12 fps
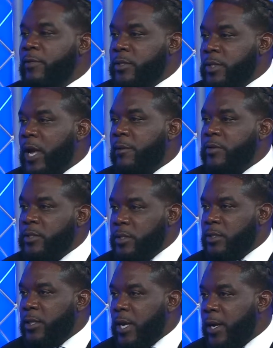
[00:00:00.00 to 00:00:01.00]
is obviously
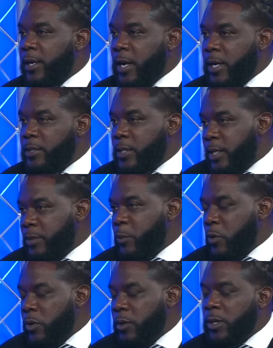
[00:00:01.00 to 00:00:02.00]
it's a non-contact
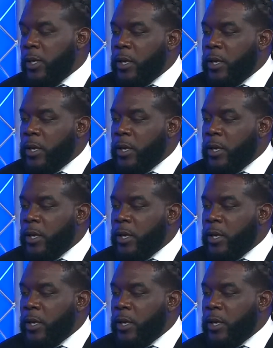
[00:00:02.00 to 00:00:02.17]
sport.